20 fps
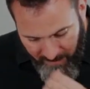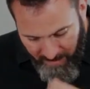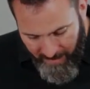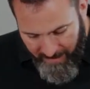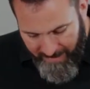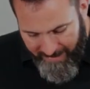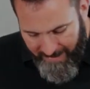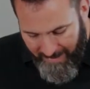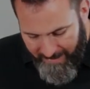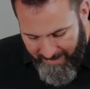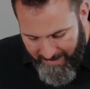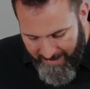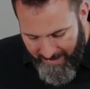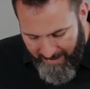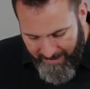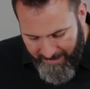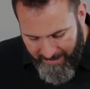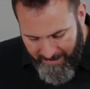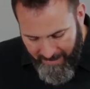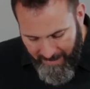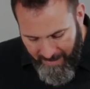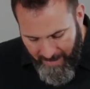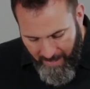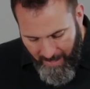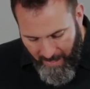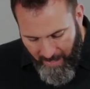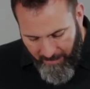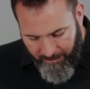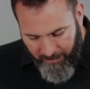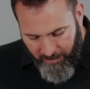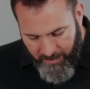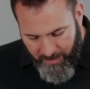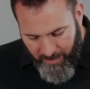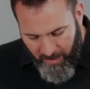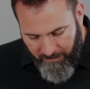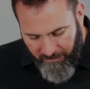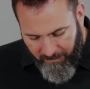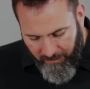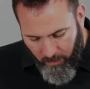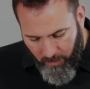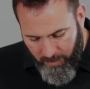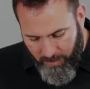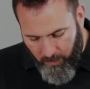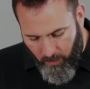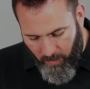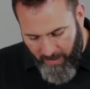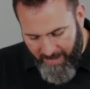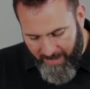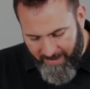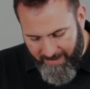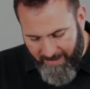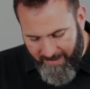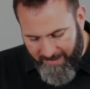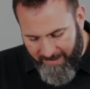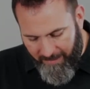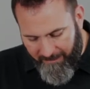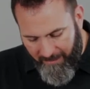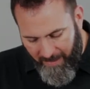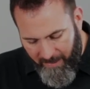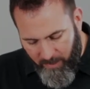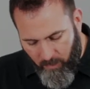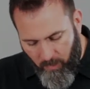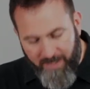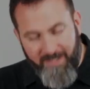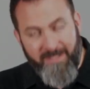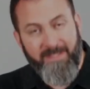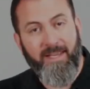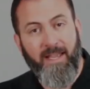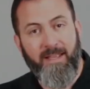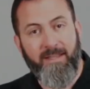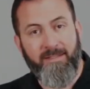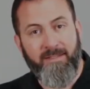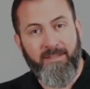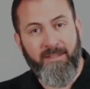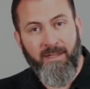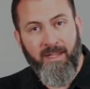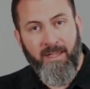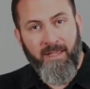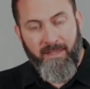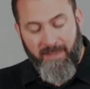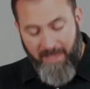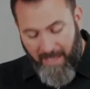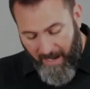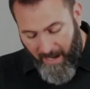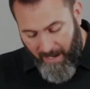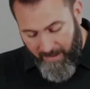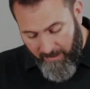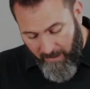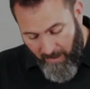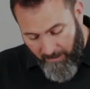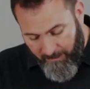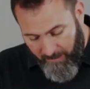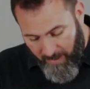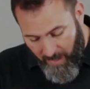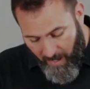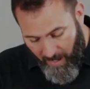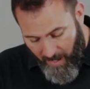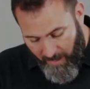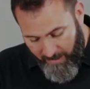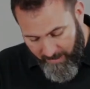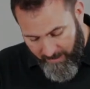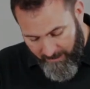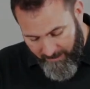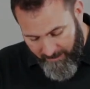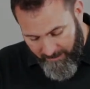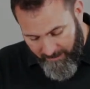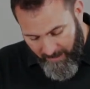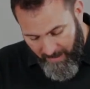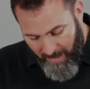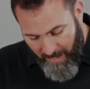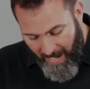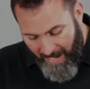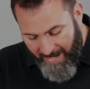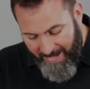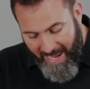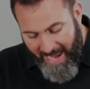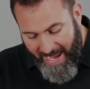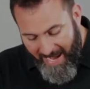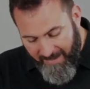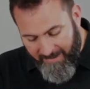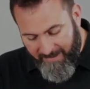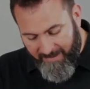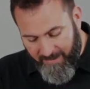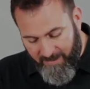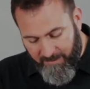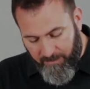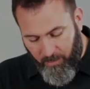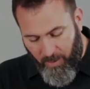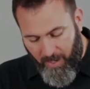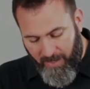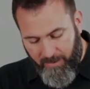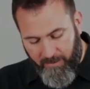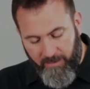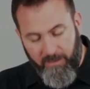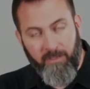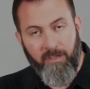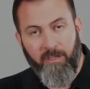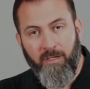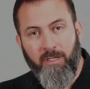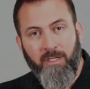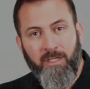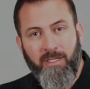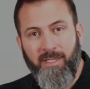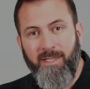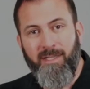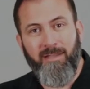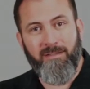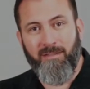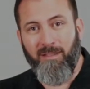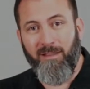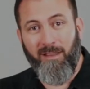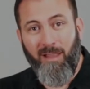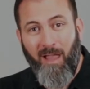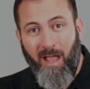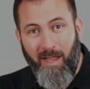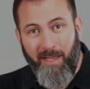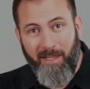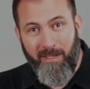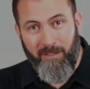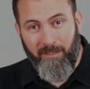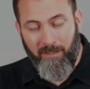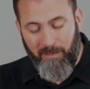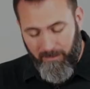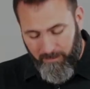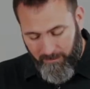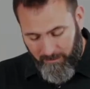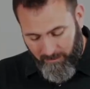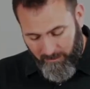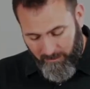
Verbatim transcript: it says this uh, 1 John 4 20, it says, If anyone says that I love God and hates his brother, he is a liar.